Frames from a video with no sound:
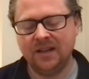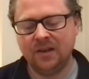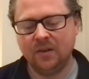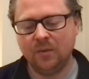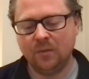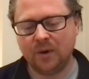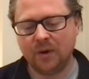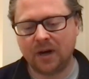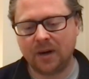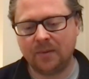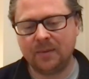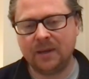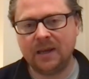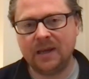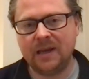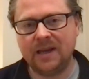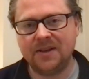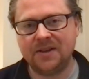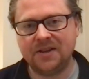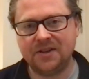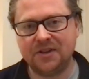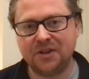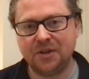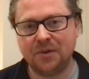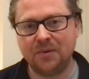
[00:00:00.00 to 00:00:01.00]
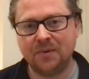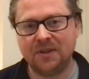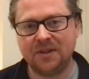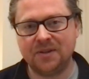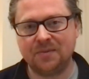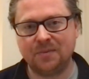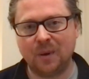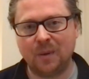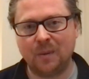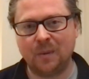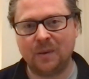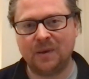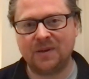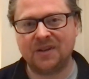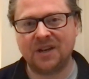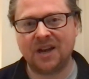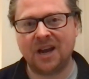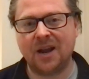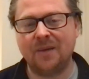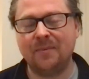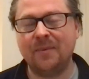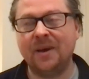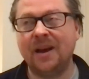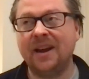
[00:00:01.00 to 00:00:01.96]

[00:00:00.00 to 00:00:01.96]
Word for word: what I'm here to do at this moment in time.